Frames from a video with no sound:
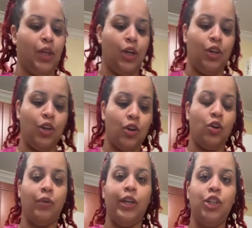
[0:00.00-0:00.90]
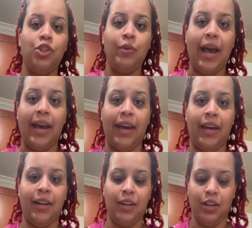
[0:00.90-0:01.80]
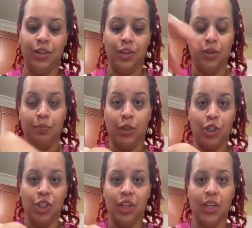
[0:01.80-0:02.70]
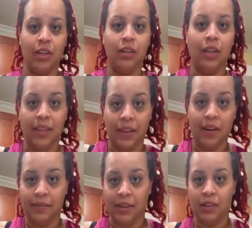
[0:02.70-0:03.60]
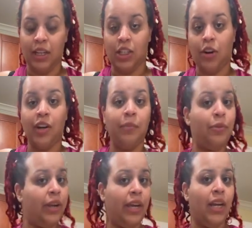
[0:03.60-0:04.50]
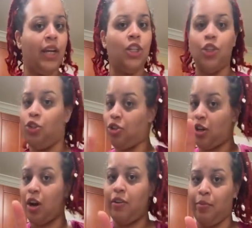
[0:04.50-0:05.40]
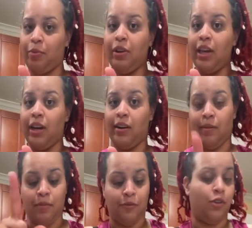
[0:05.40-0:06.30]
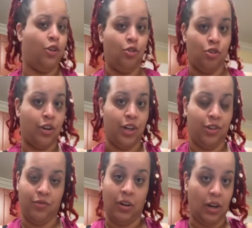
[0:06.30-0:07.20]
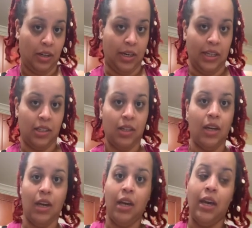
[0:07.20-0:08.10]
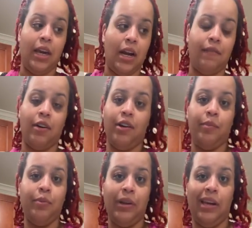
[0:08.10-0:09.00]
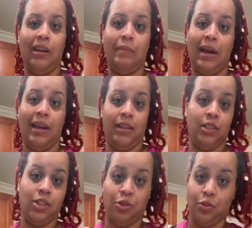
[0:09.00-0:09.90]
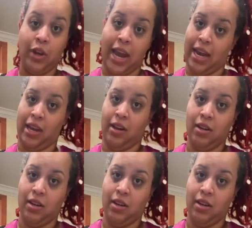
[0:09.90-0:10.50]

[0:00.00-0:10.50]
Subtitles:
you're going to put your chicken in the oven. It's already preheated. You should have already preheated it before you started doing all of this. And I've already preheated mine to 380.